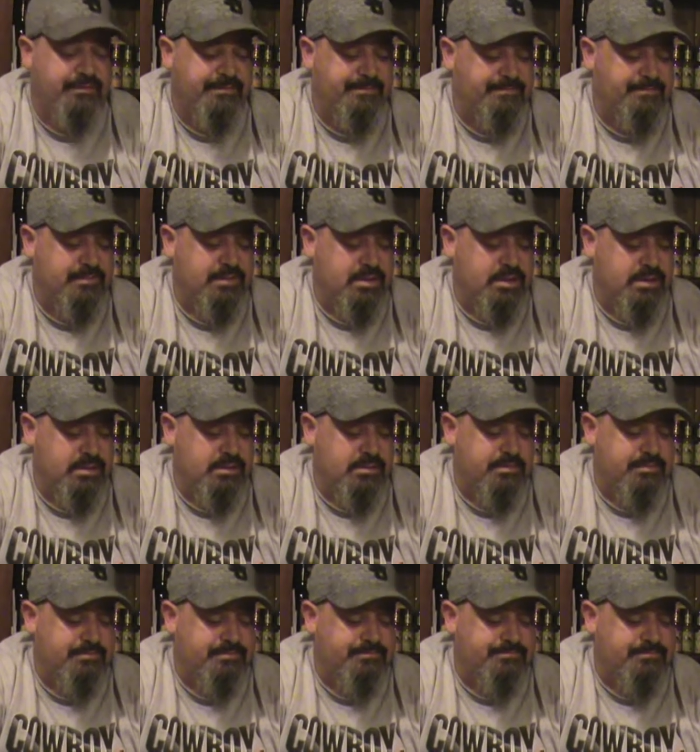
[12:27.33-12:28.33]
it.
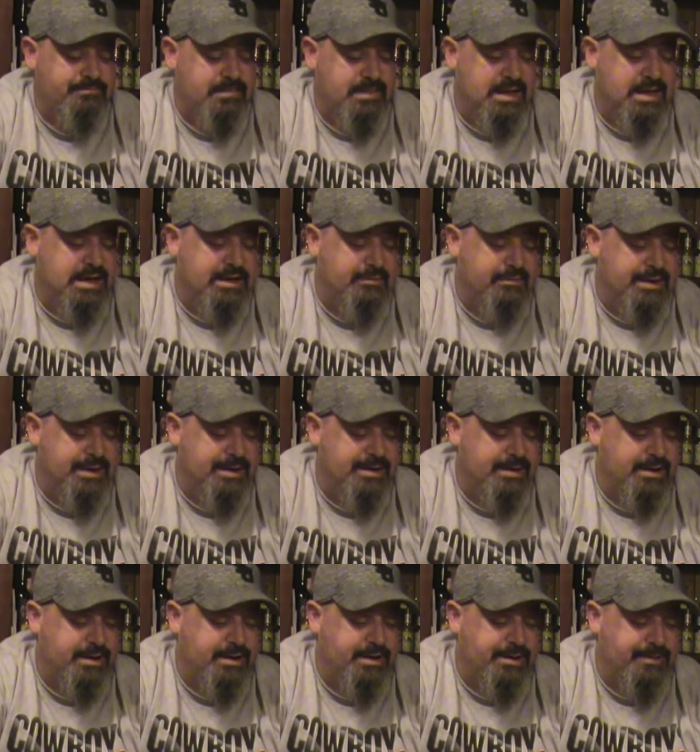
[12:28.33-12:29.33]
Anyway,
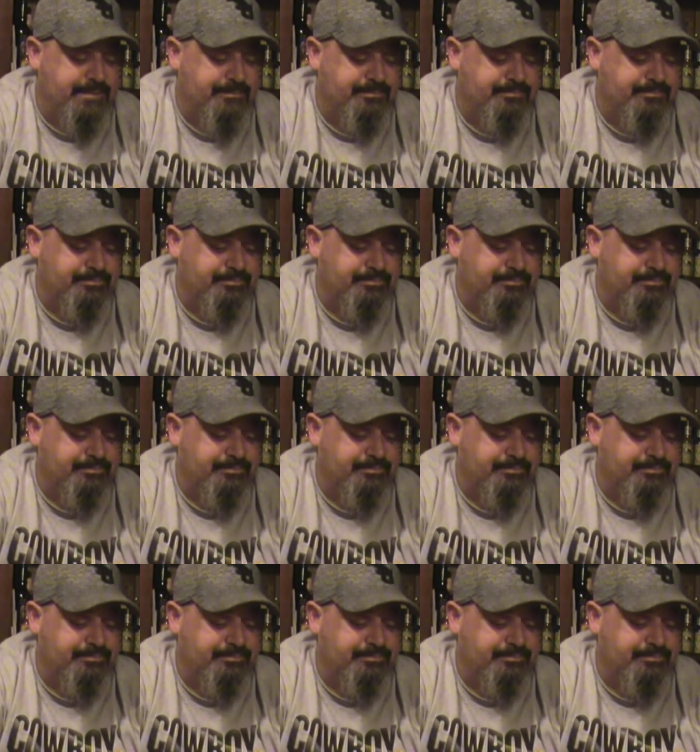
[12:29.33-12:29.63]
um,